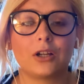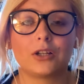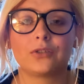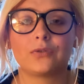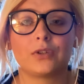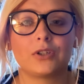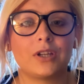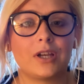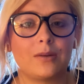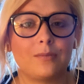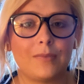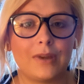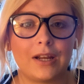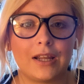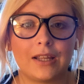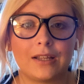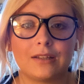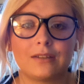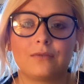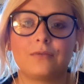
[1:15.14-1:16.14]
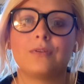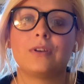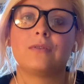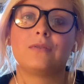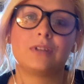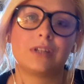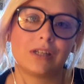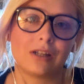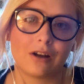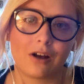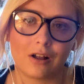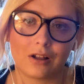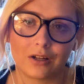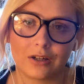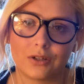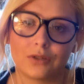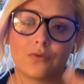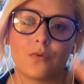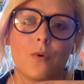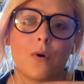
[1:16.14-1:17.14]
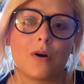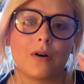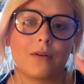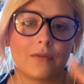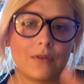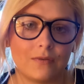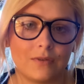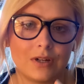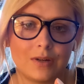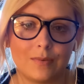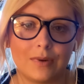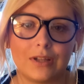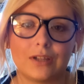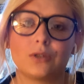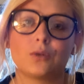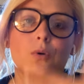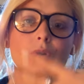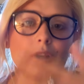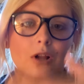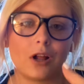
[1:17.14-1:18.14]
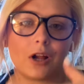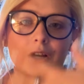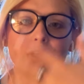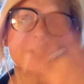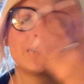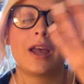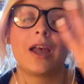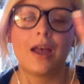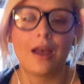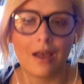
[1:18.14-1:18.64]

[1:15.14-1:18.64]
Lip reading: 10 minutes, $15 for 15 minutes, $20